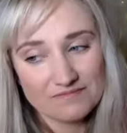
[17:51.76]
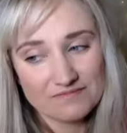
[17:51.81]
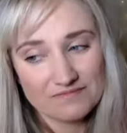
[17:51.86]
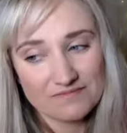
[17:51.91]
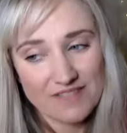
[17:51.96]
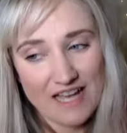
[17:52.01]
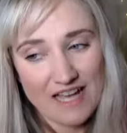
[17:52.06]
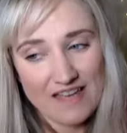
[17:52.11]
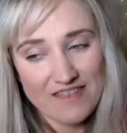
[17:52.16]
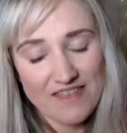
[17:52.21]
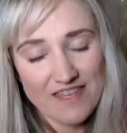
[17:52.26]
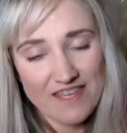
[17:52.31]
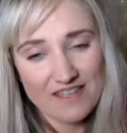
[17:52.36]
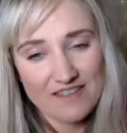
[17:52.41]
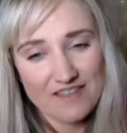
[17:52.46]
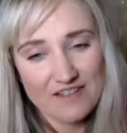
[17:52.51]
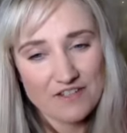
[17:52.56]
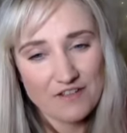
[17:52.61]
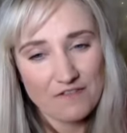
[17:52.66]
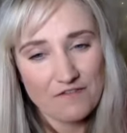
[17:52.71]
I think
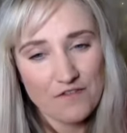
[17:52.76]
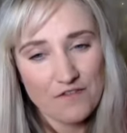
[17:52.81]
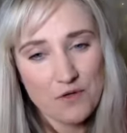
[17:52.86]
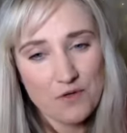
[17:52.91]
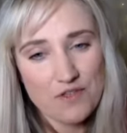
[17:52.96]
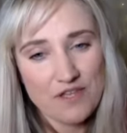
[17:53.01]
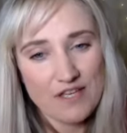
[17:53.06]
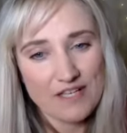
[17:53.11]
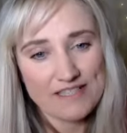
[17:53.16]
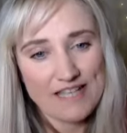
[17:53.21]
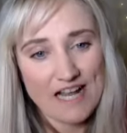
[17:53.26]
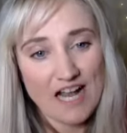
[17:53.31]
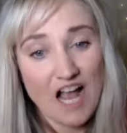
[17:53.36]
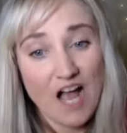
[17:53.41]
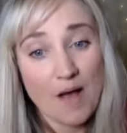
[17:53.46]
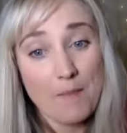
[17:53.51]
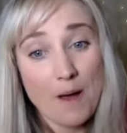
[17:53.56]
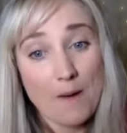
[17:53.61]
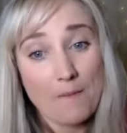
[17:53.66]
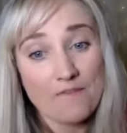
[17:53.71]
there's a few things that
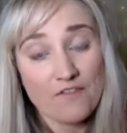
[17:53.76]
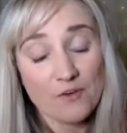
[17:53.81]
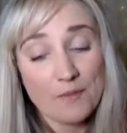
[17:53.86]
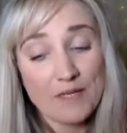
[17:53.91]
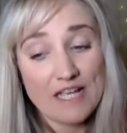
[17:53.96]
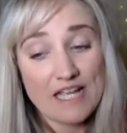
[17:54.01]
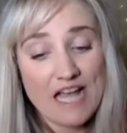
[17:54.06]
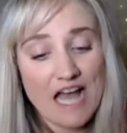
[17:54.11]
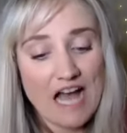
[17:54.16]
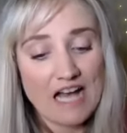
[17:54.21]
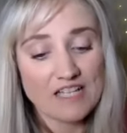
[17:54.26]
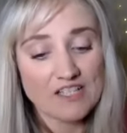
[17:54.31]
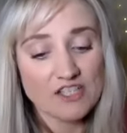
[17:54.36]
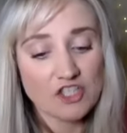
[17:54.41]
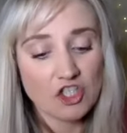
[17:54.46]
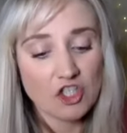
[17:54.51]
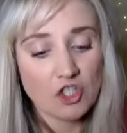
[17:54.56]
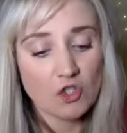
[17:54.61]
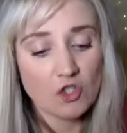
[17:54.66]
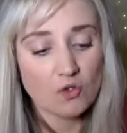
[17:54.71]
come up for me as
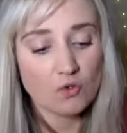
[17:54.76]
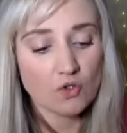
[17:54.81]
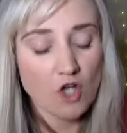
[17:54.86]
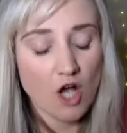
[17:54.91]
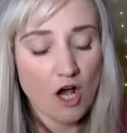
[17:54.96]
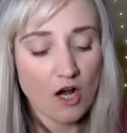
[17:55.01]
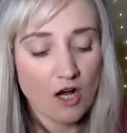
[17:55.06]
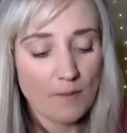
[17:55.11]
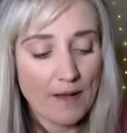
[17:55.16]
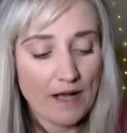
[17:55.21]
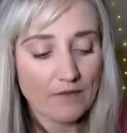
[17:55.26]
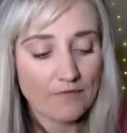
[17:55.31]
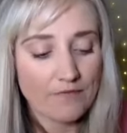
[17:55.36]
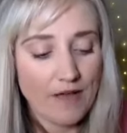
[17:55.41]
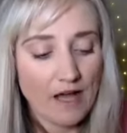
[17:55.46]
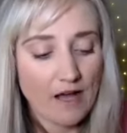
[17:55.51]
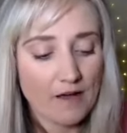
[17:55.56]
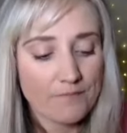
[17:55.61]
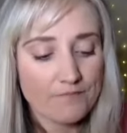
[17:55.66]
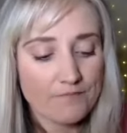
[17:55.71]
you talk about
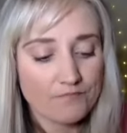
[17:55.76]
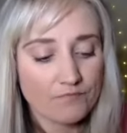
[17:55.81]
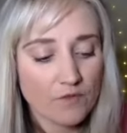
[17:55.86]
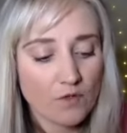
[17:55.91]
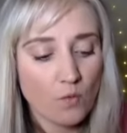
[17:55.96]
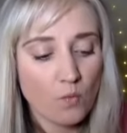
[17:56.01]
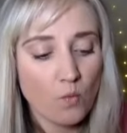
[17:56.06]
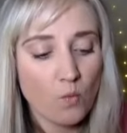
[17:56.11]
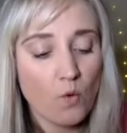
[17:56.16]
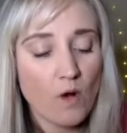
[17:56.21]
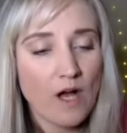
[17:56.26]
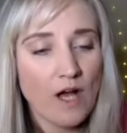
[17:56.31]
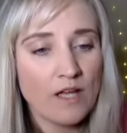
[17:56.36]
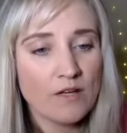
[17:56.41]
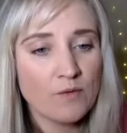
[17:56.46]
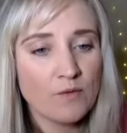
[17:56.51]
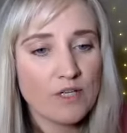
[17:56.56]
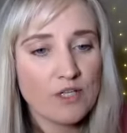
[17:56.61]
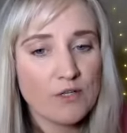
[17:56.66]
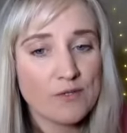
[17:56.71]
that.
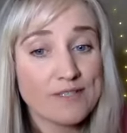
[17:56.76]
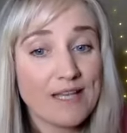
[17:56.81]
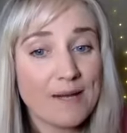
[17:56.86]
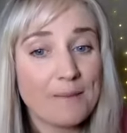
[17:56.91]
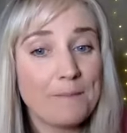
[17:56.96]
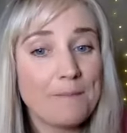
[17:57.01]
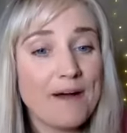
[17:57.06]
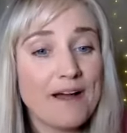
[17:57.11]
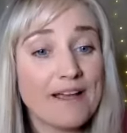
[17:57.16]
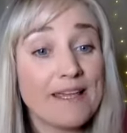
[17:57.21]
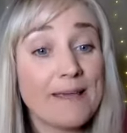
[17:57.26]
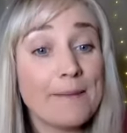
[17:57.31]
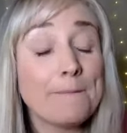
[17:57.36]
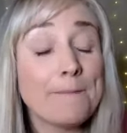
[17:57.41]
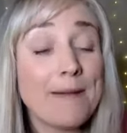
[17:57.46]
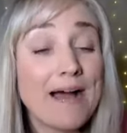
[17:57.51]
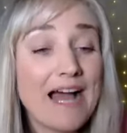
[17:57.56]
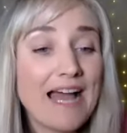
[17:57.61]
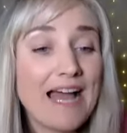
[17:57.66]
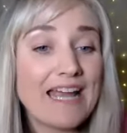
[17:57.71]
One, when you said monkey
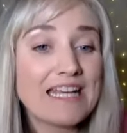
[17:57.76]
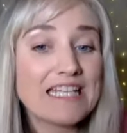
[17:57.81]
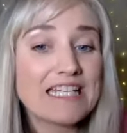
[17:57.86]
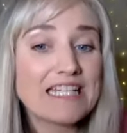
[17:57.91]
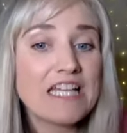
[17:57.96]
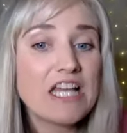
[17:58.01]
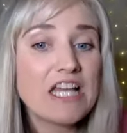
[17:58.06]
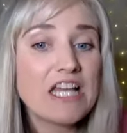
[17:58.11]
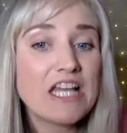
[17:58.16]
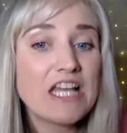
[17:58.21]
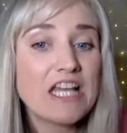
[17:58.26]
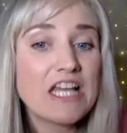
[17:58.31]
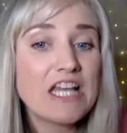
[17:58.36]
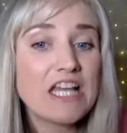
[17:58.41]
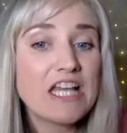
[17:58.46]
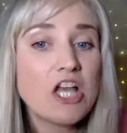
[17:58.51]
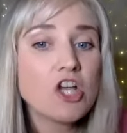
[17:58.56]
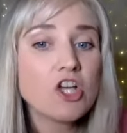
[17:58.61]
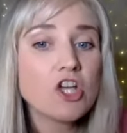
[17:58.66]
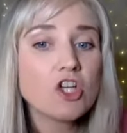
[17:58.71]
mind,
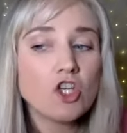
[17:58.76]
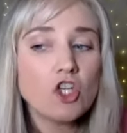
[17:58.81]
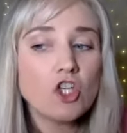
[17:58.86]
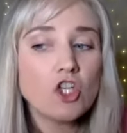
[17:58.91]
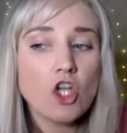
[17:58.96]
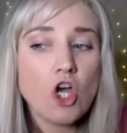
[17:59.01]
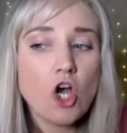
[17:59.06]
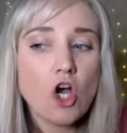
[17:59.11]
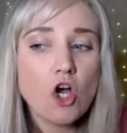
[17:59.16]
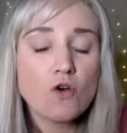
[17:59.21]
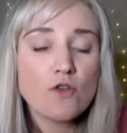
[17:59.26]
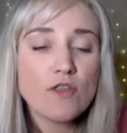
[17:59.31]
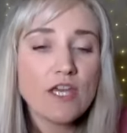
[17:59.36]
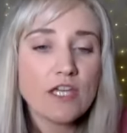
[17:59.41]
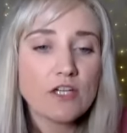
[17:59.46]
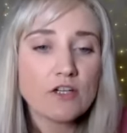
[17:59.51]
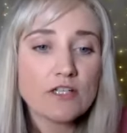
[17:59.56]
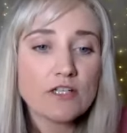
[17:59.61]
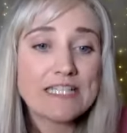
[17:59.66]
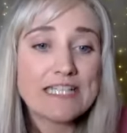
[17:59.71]
know that your
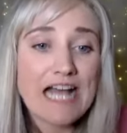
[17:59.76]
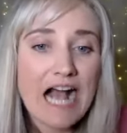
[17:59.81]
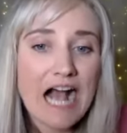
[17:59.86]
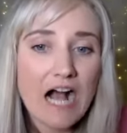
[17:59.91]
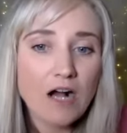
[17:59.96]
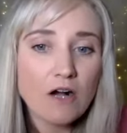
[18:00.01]
doubt